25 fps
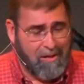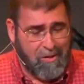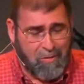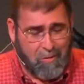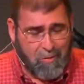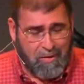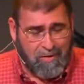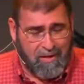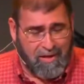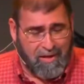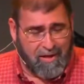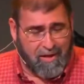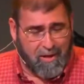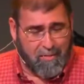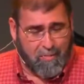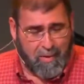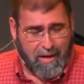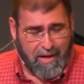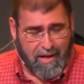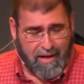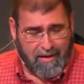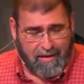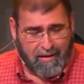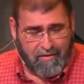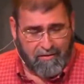when they come
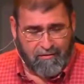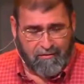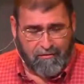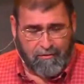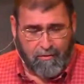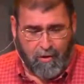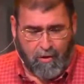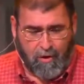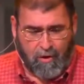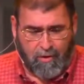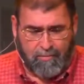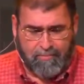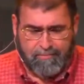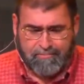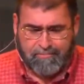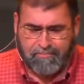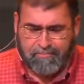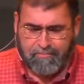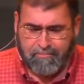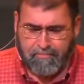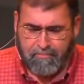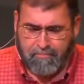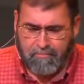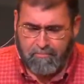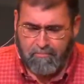back in the fall.
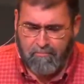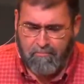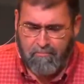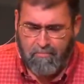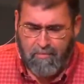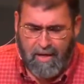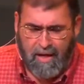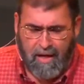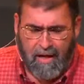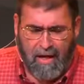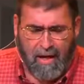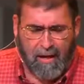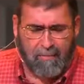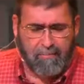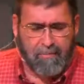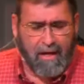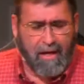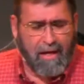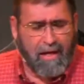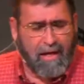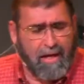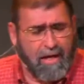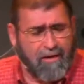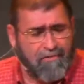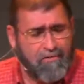
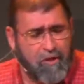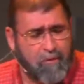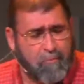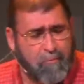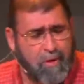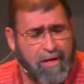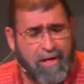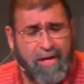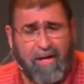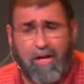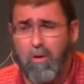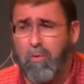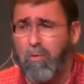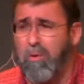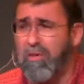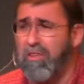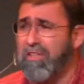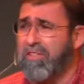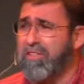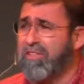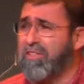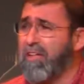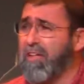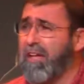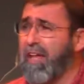If you've been here with
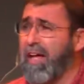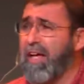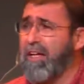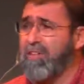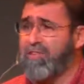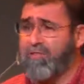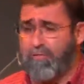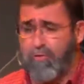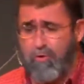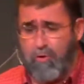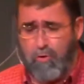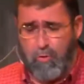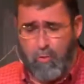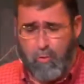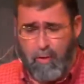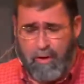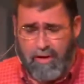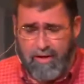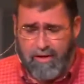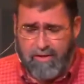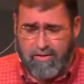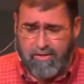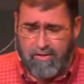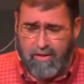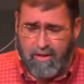us the last few
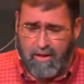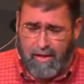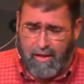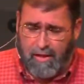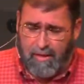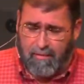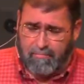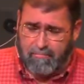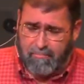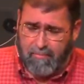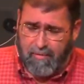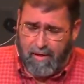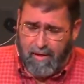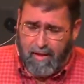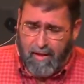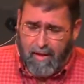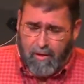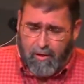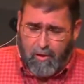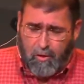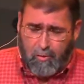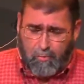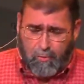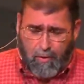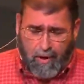weeks,
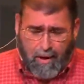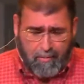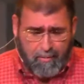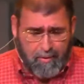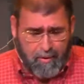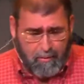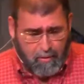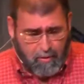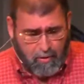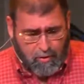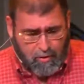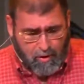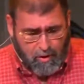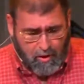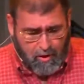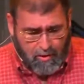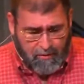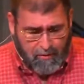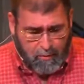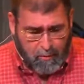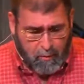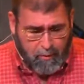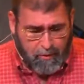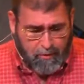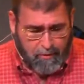you'll probably recall
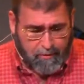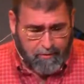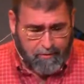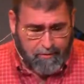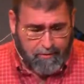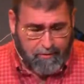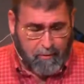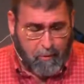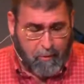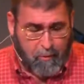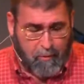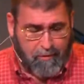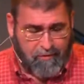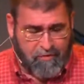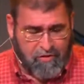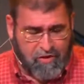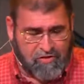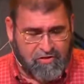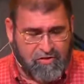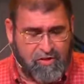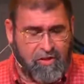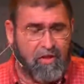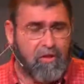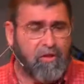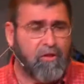that we've
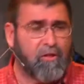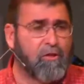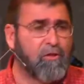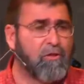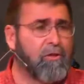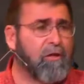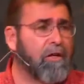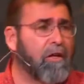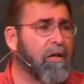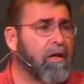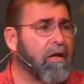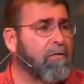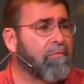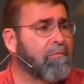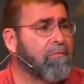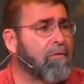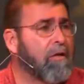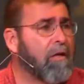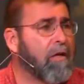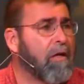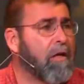just concluded a